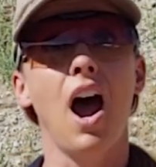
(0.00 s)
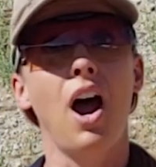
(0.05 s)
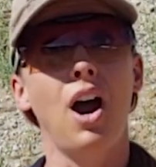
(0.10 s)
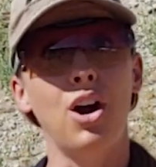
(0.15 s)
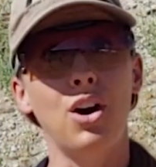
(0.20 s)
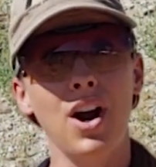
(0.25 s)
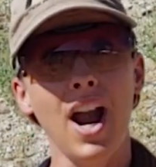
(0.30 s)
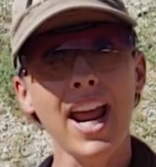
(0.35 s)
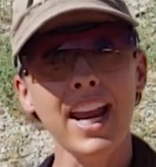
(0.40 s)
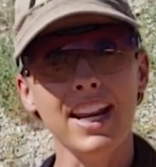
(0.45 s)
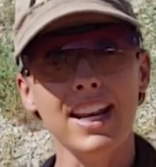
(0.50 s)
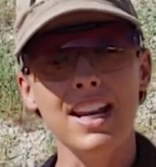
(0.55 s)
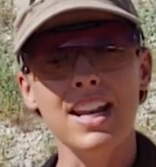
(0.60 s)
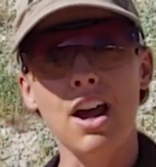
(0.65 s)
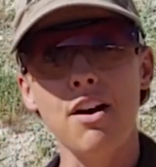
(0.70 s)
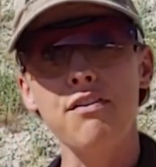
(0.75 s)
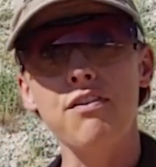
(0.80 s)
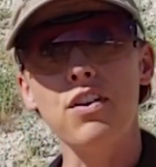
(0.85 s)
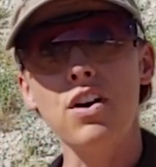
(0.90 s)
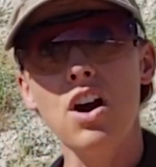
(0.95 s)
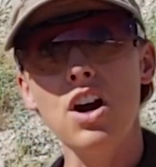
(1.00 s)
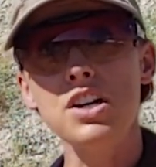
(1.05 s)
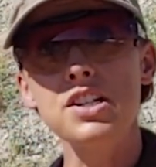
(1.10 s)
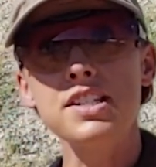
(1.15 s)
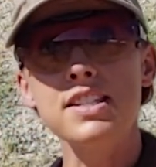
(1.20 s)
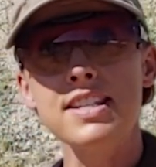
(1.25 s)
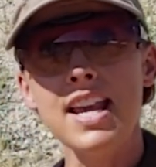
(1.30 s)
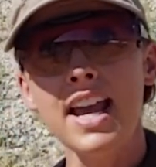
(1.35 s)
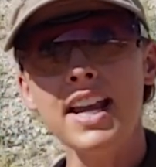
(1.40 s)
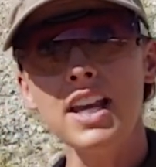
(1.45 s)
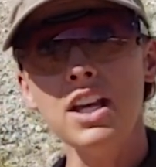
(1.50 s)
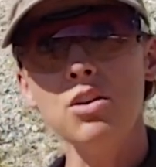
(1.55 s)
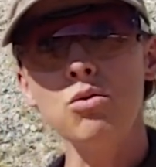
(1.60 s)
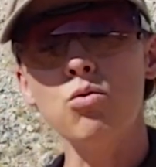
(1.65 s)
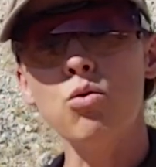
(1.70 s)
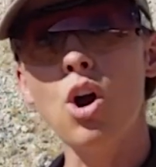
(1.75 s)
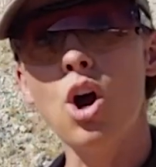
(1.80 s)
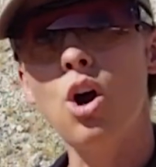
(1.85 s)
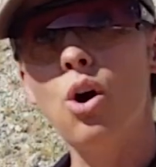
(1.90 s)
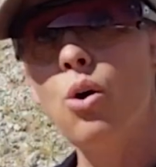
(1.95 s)
All right, now for our second
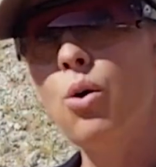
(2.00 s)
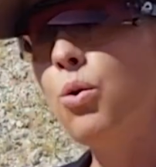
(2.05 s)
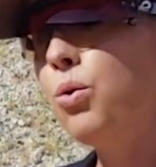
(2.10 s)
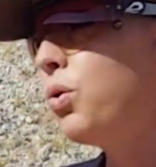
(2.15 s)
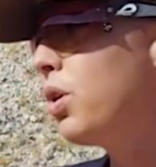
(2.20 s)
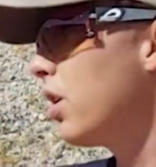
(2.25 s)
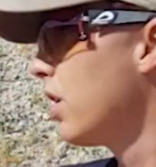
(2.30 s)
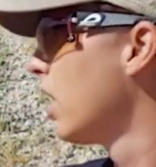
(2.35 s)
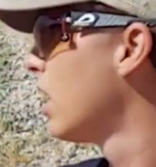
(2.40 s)
row,